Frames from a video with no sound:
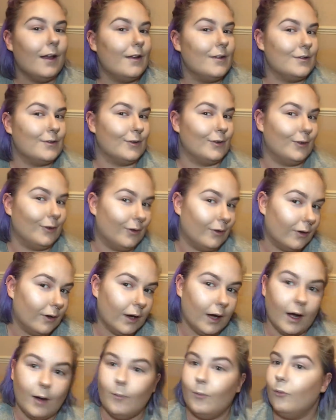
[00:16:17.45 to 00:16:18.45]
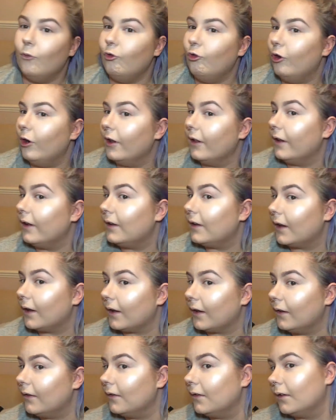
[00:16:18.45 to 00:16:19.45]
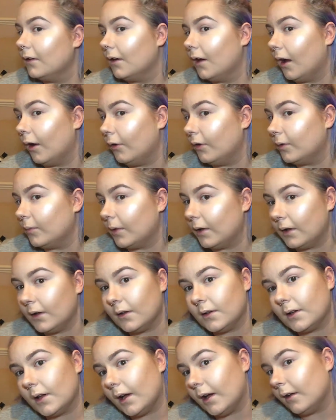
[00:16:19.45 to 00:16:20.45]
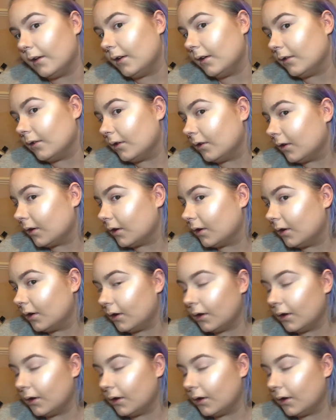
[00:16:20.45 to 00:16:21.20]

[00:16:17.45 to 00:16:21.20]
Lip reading: So I'm really digging how it's making this highlight look.